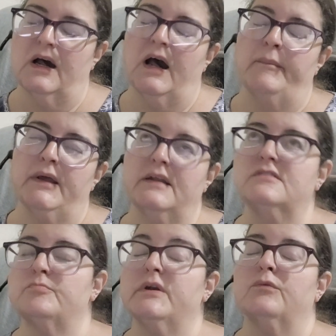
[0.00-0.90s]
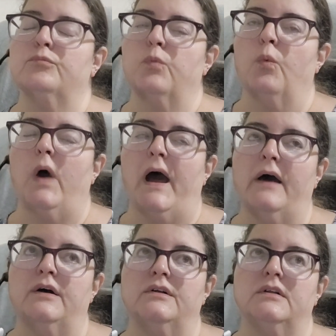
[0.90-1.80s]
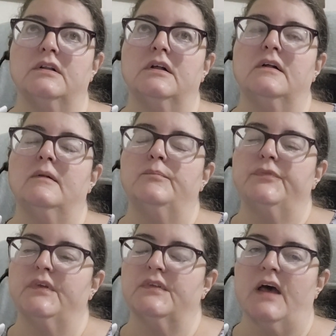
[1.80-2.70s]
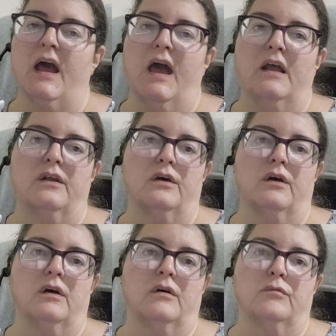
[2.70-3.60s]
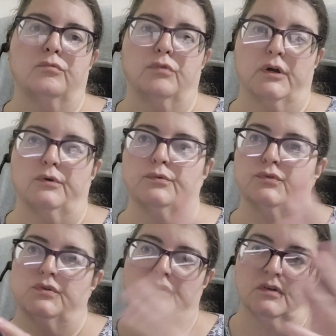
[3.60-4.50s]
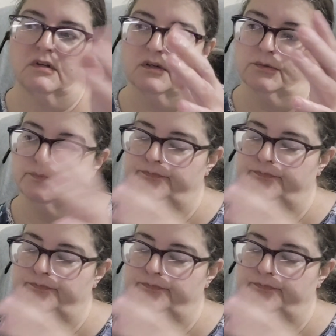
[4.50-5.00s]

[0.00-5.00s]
I mean, it's been a while since I had a roast, you know.